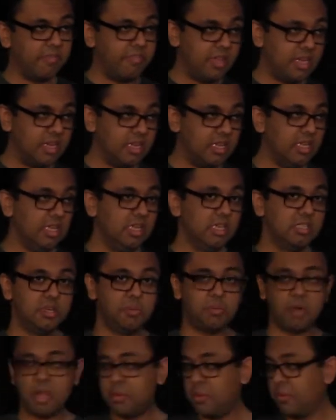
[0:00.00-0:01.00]
fit. So
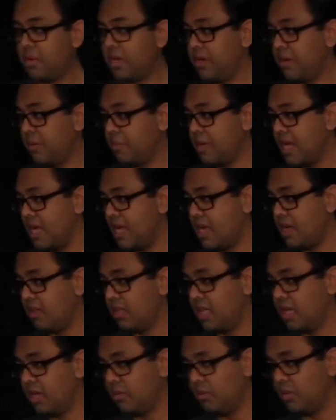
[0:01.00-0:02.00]
you're probably wondering by now,
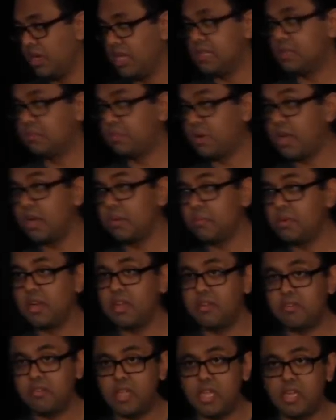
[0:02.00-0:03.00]
like, what is product
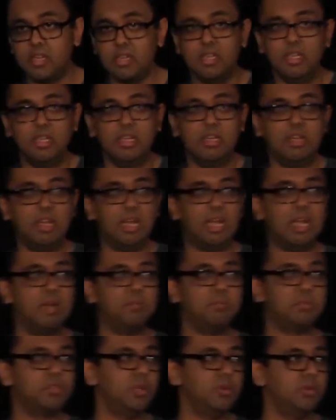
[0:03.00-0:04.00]
market fit?
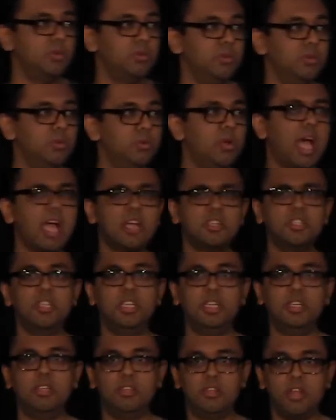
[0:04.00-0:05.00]
So who
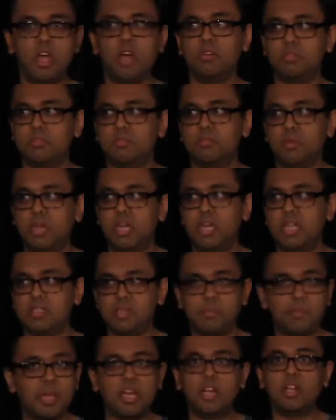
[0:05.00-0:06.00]
actually knows what it is?
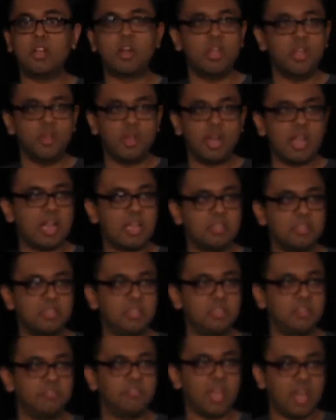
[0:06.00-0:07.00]
I'm not going to call you out and ask you
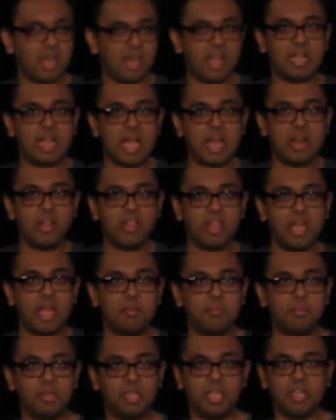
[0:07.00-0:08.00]
to define it. I got all
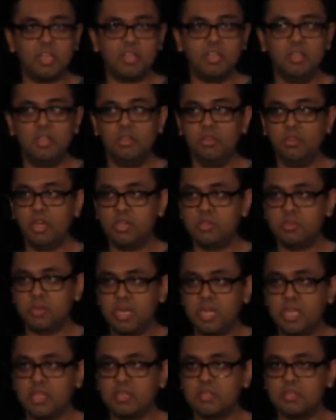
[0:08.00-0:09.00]
that. But like, who knows what
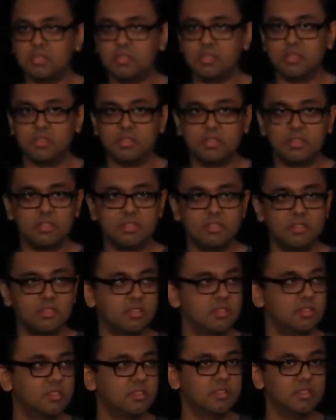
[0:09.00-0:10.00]
it is?
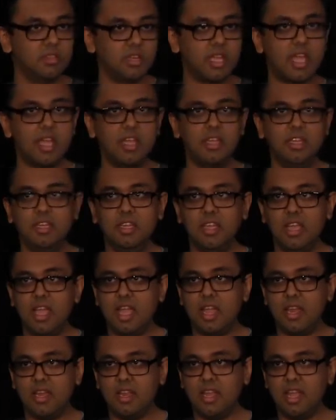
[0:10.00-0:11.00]
Okay.
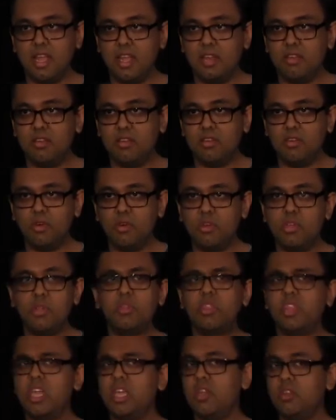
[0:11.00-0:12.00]
Or do you
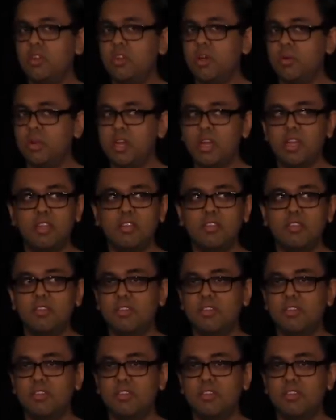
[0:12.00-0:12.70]
think you know what it is?